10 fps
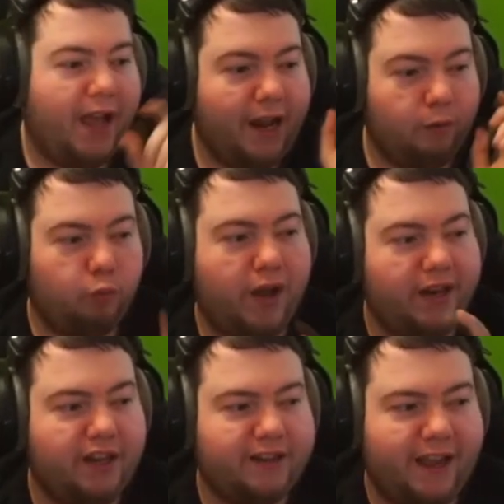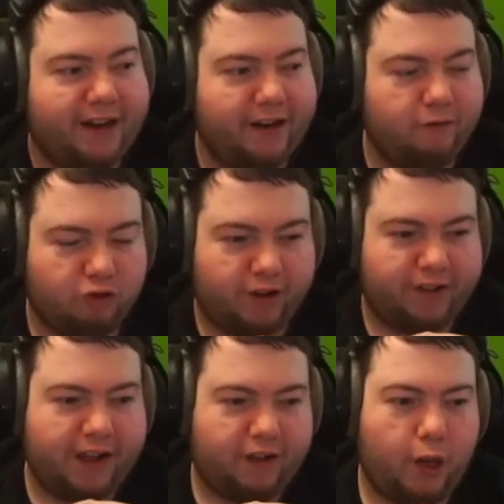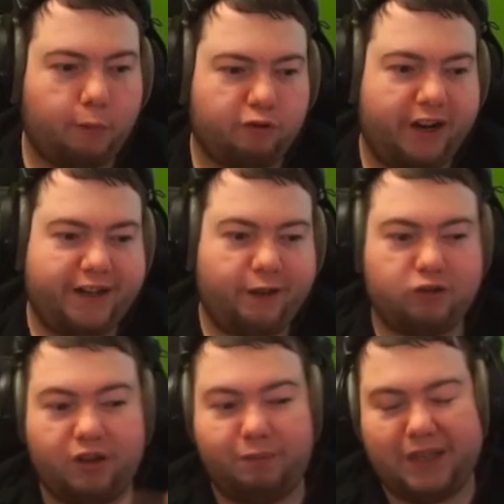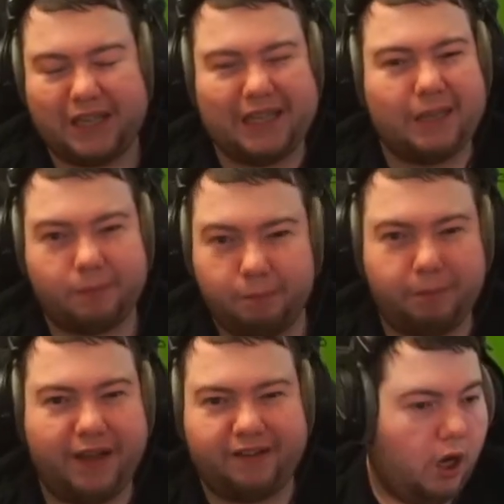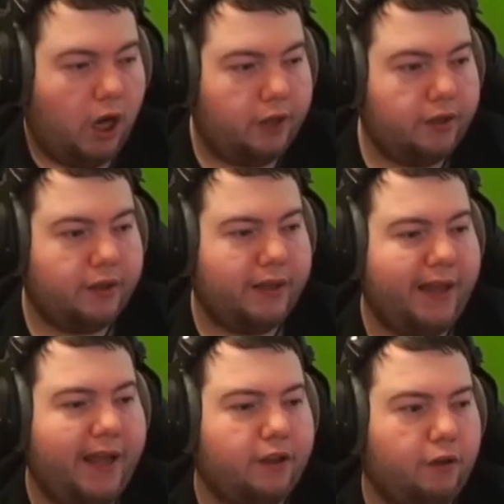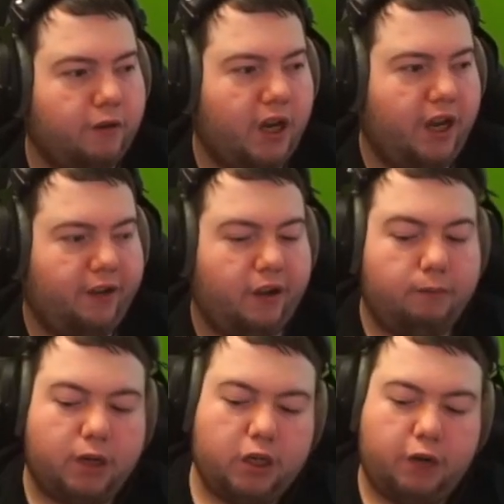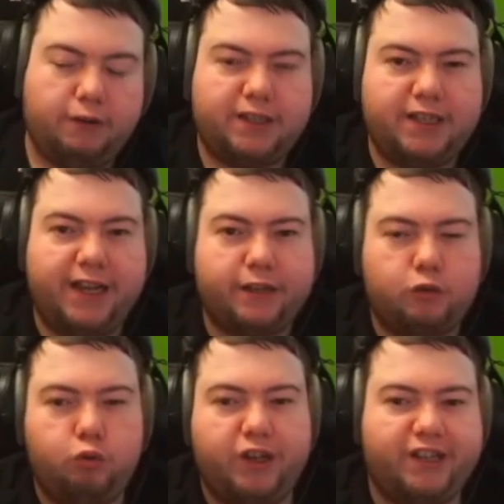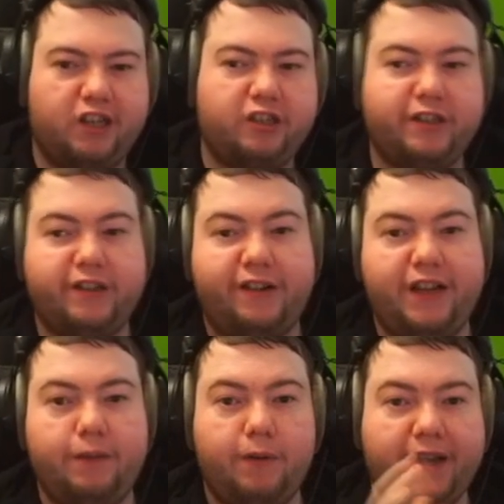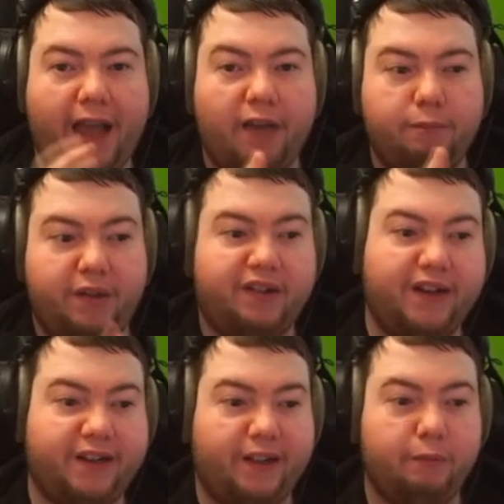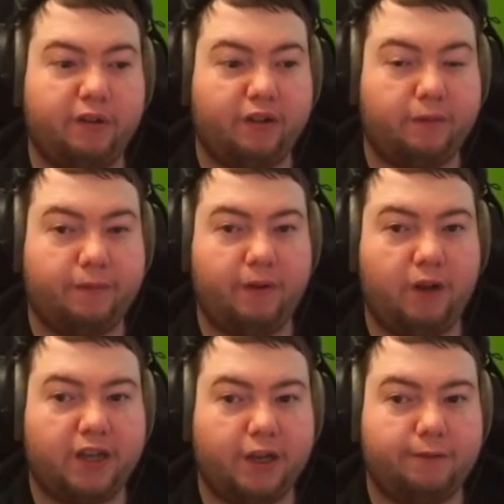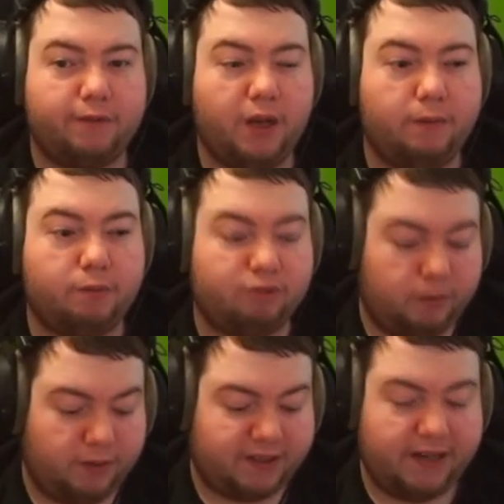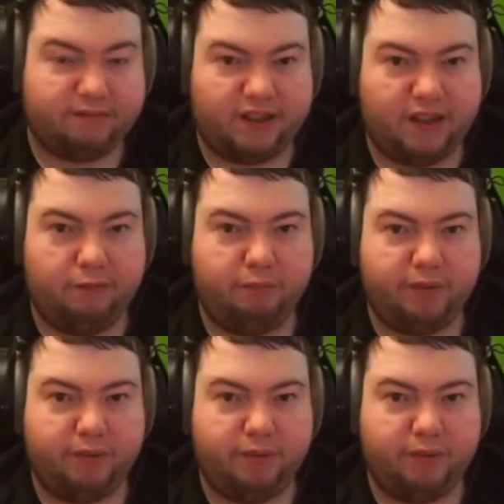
And when Declan Rice gets the upgrade, he'll just be even better. Other than that, though, guys, I'm going to go and check Twitter just to see if I have missed anything. Because I feel like I've covered pretty much everything.